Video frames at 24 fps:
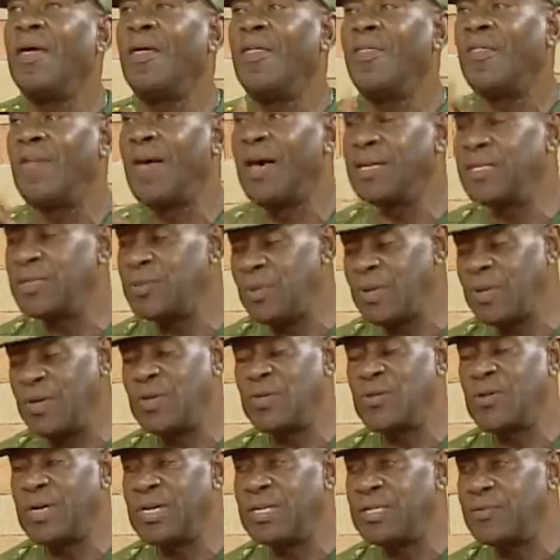that's when you
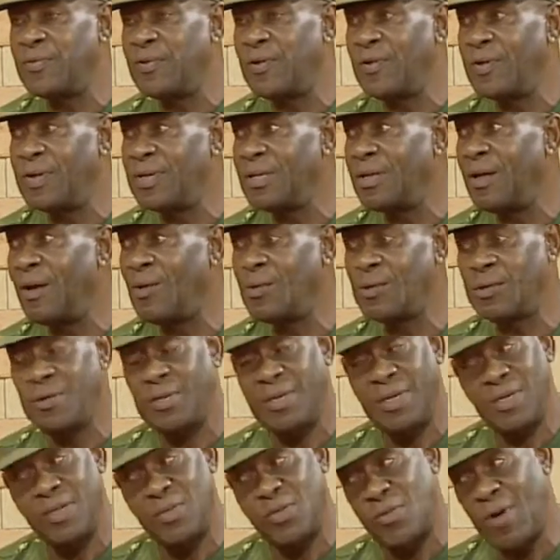transfer it now to the